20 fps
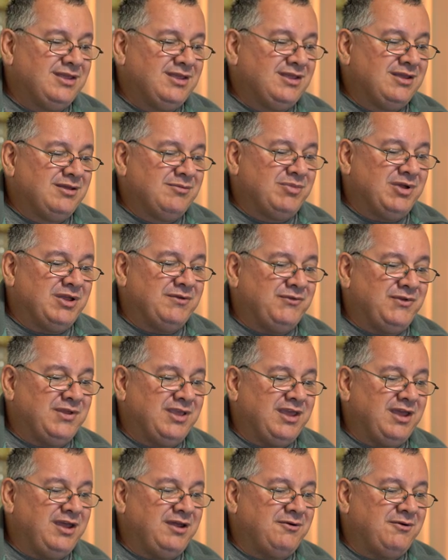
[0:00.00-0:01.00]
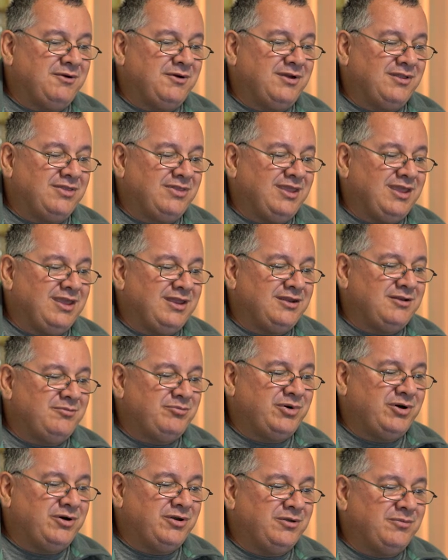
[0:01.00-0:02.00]
But if you go right down the
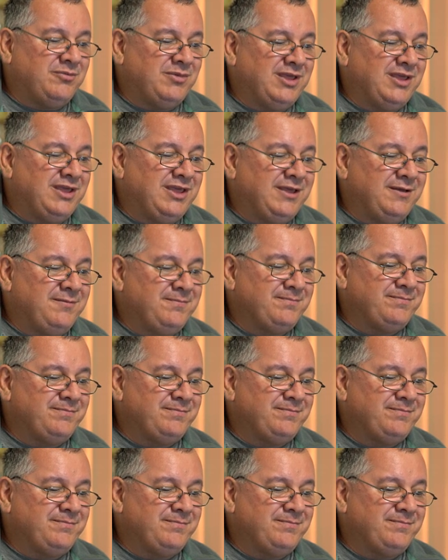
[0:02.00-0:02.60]
bottom here,